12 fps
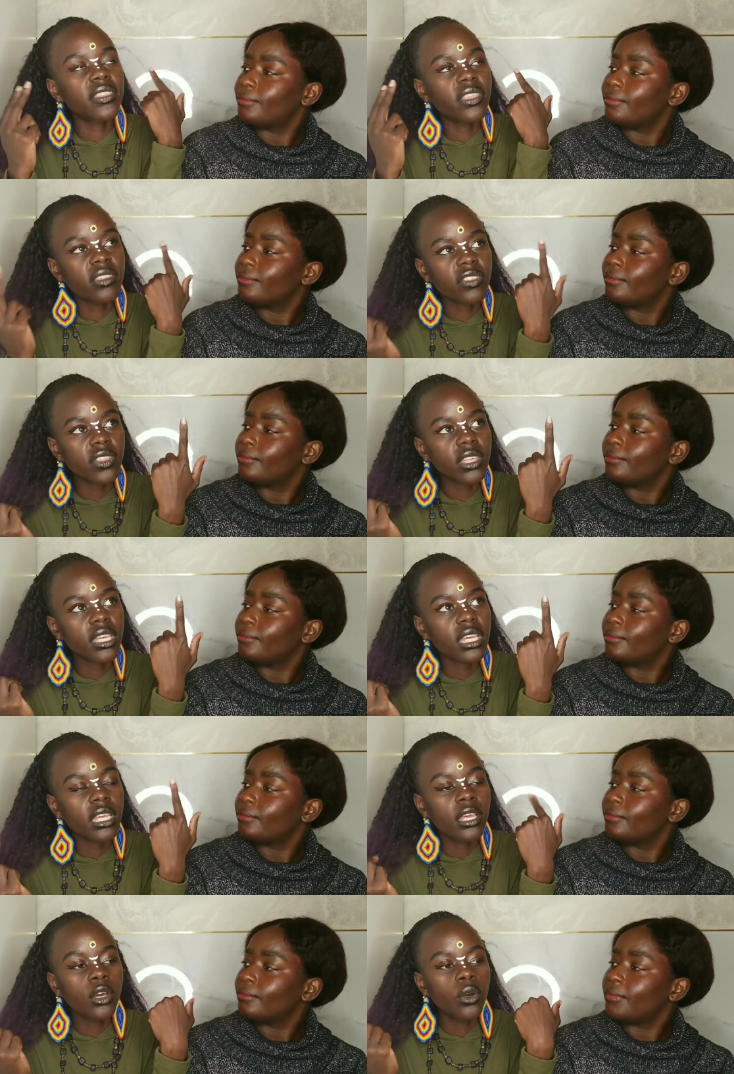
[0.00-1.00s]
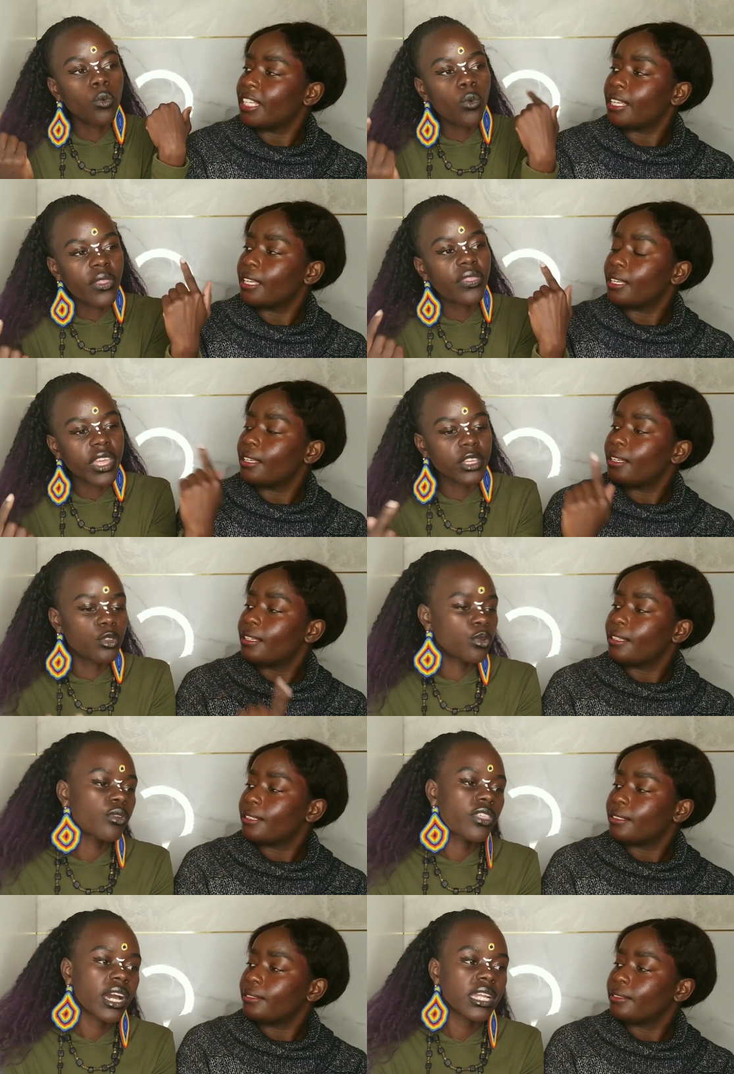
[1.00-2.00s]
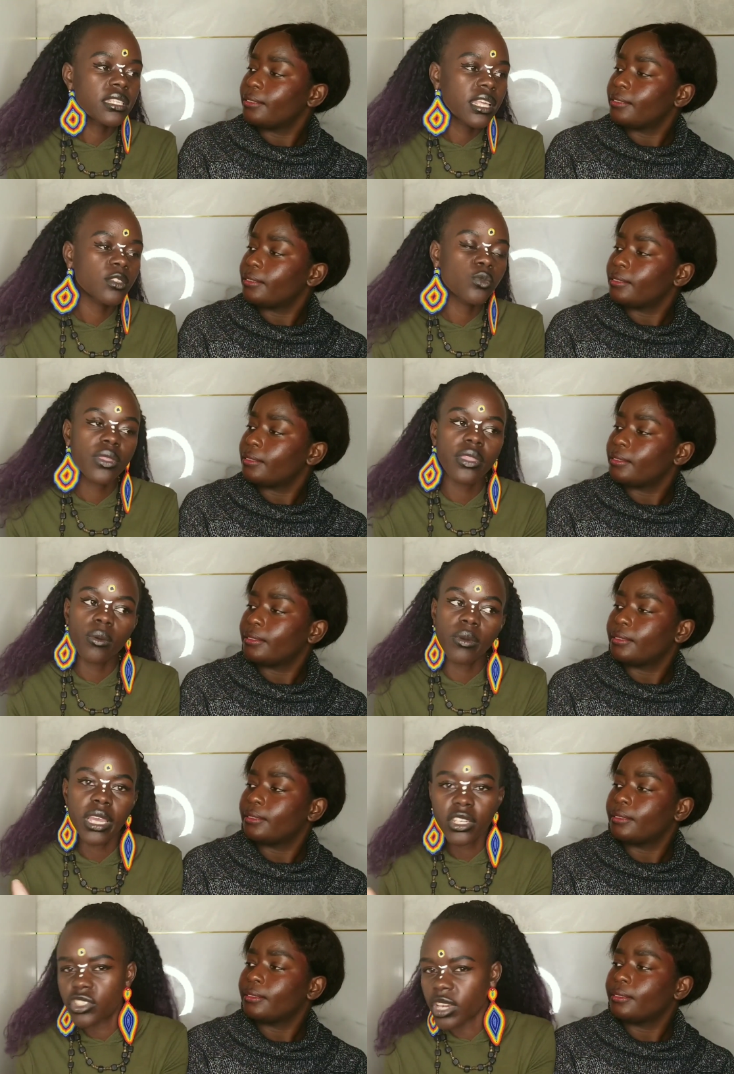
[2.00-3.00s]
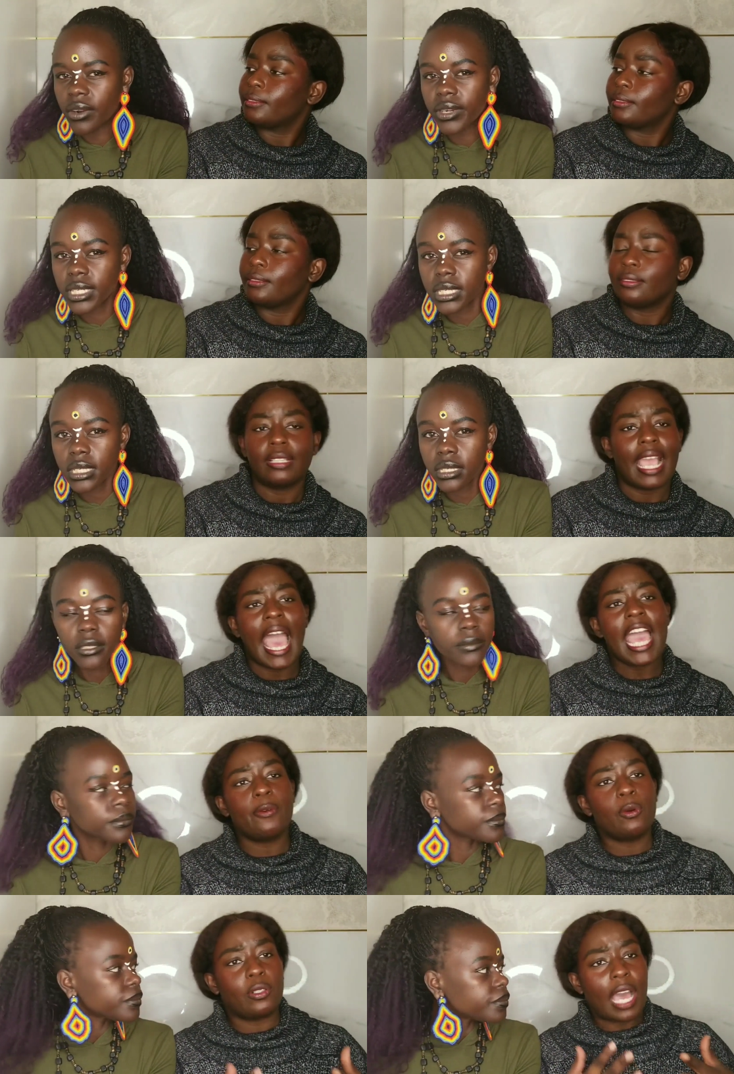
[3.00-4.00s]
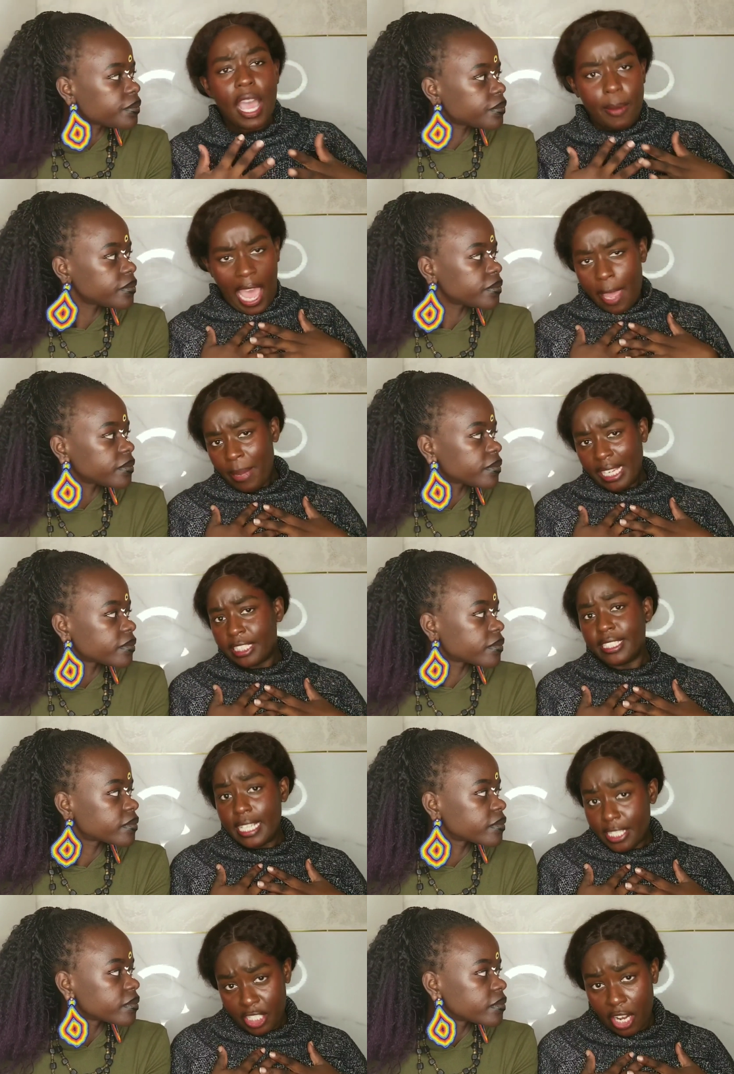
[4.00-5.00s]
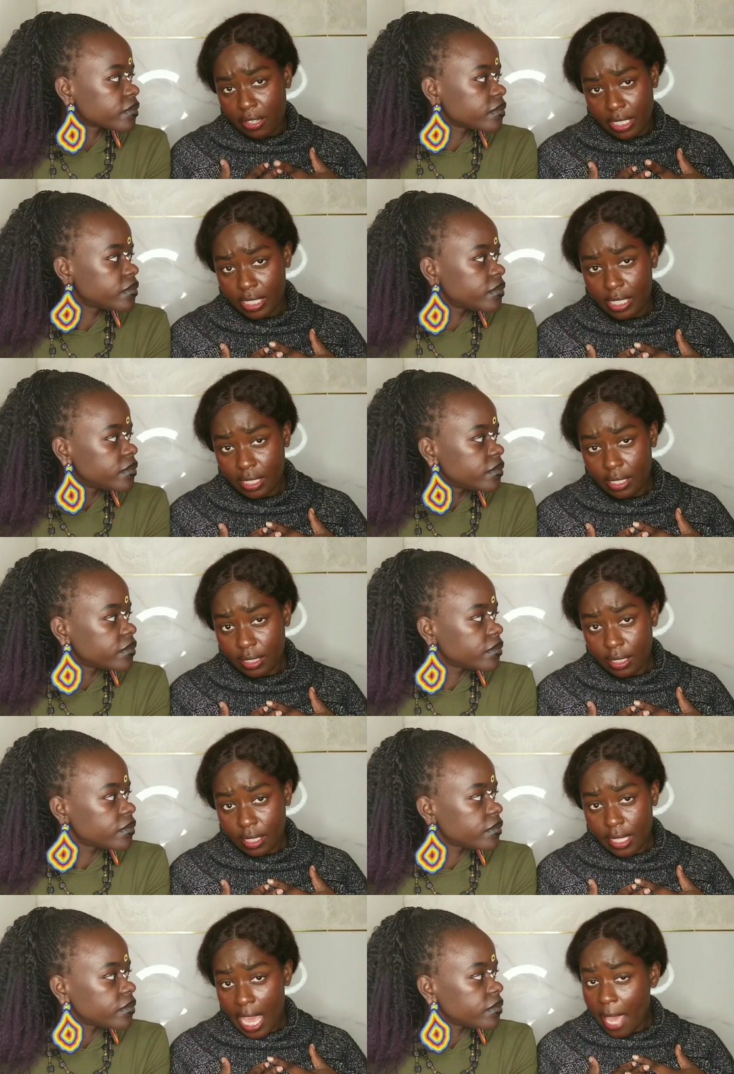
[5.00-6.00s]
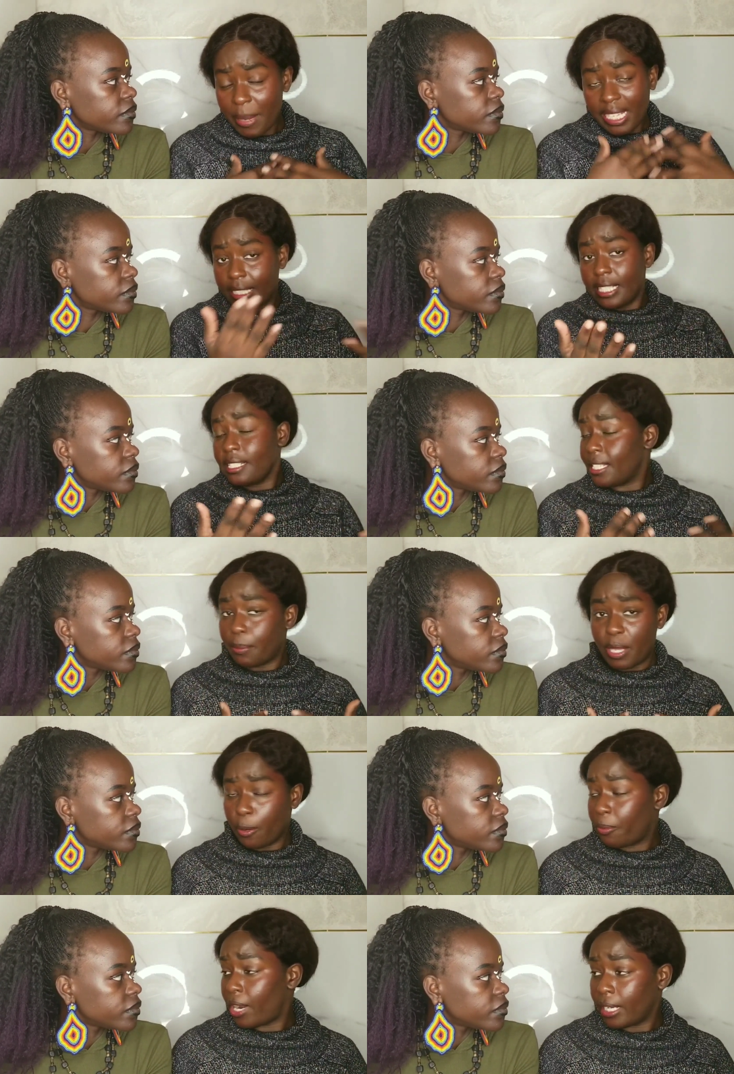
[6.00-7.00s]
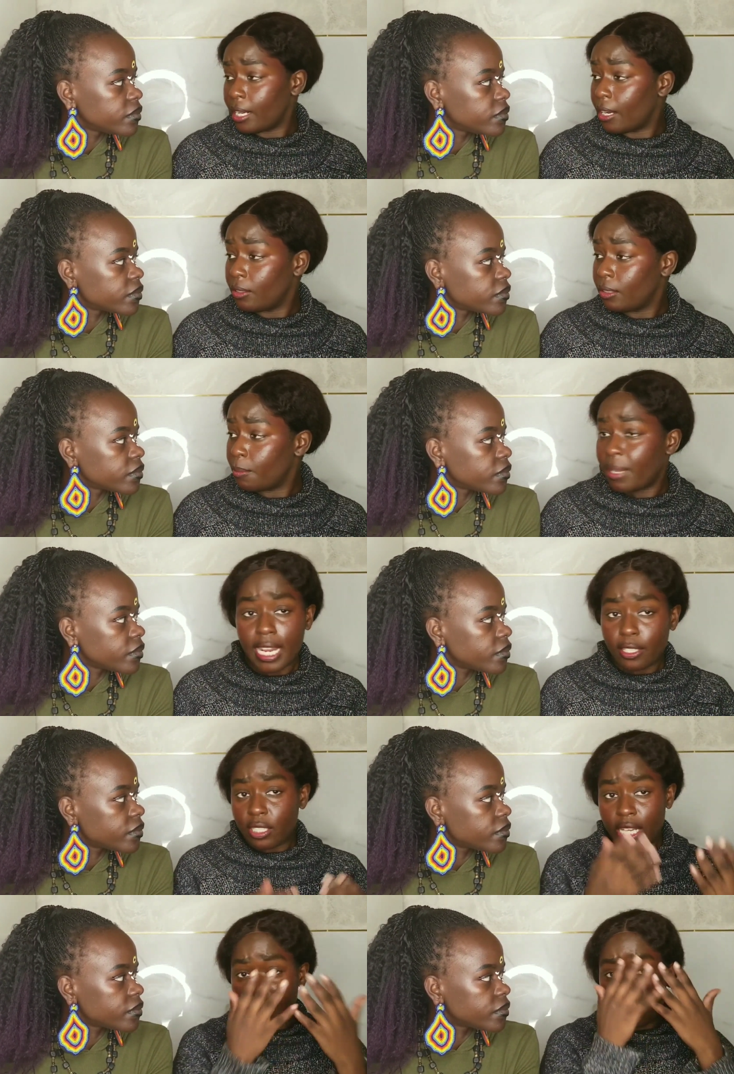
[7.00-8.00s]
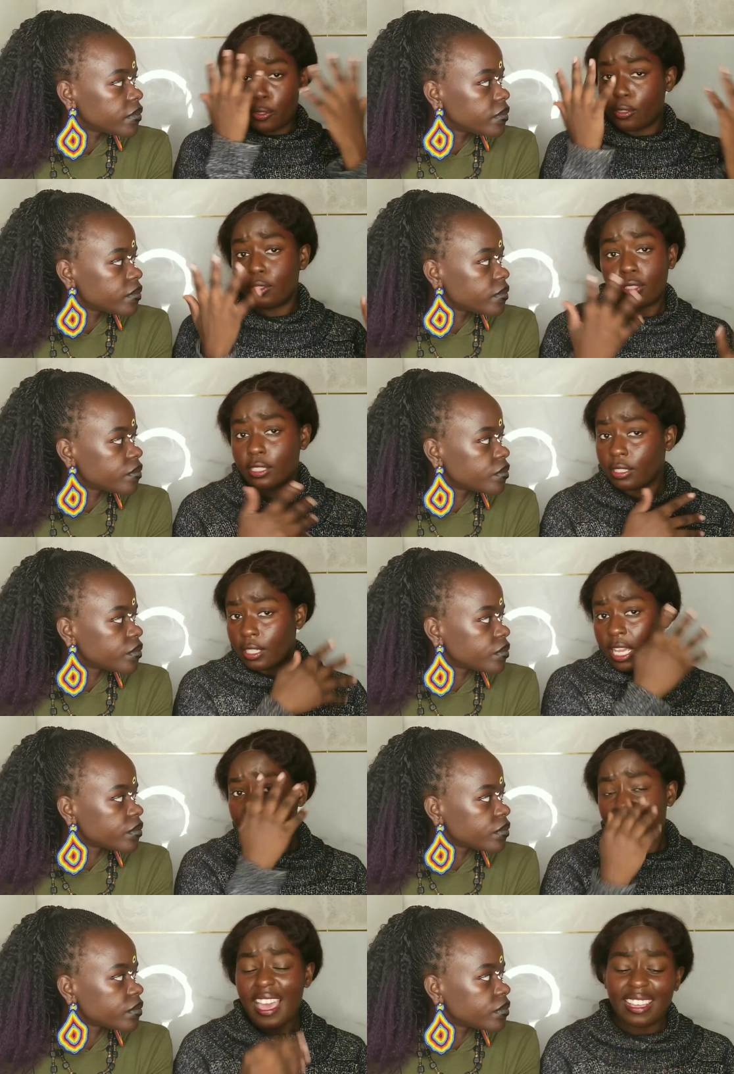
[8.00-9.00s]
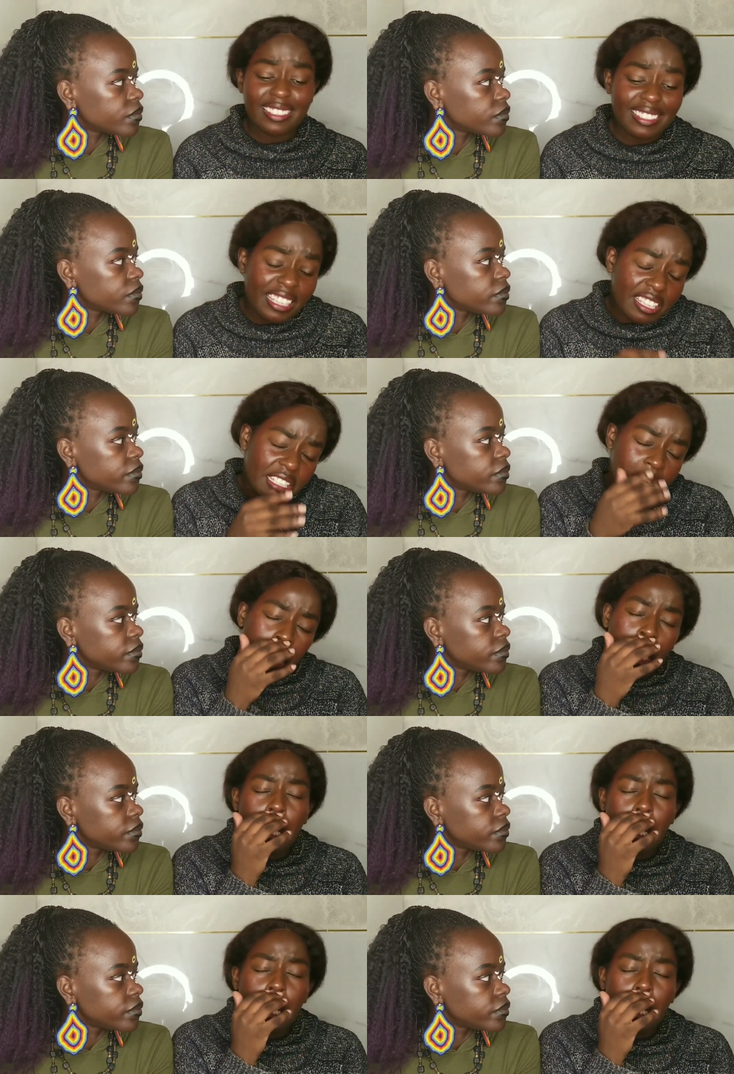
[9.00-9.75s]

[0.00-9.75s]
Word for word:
Speaker 1: they think when they do that, that's when they will get charity? I might need charity.
Speaker 2: I might need some help right now, but I don't have to look ugly and like...